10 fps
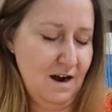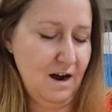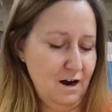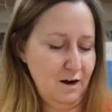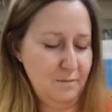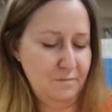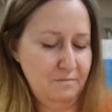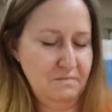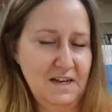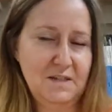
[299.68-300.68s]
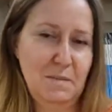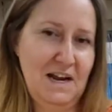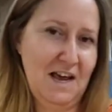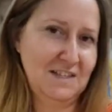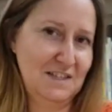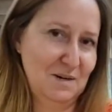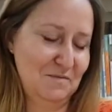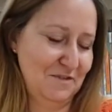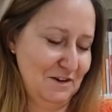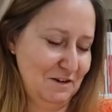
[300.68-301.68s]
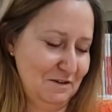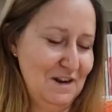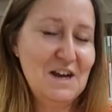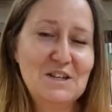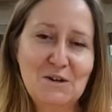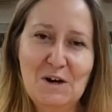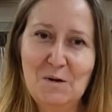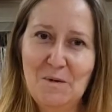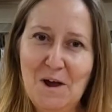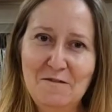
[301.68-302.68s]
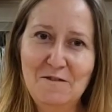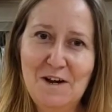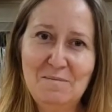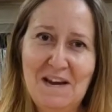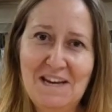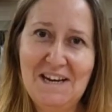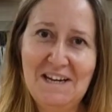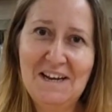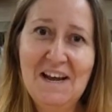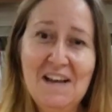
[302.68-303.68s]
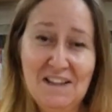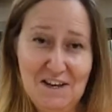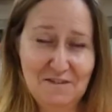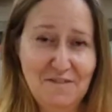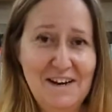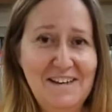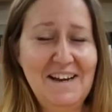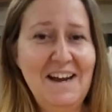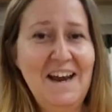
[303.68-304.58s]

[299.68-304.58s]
That's my last tip for you. So I hope you have fun making the ofrenda.